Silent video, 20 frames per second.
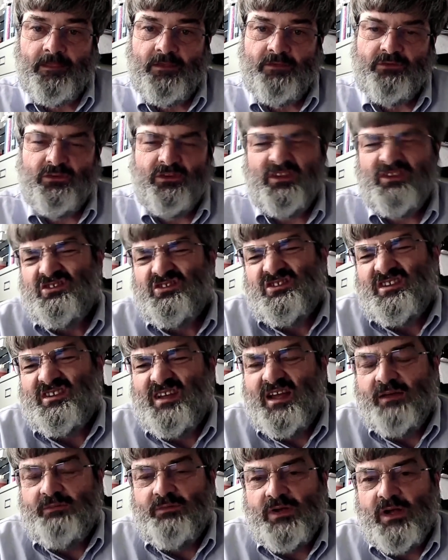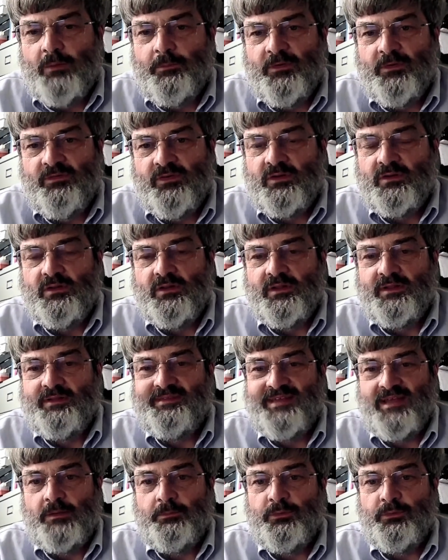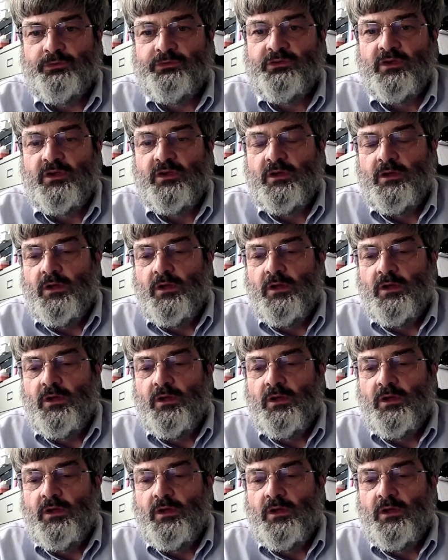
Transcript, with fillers: So those are just kind of a couple of examples.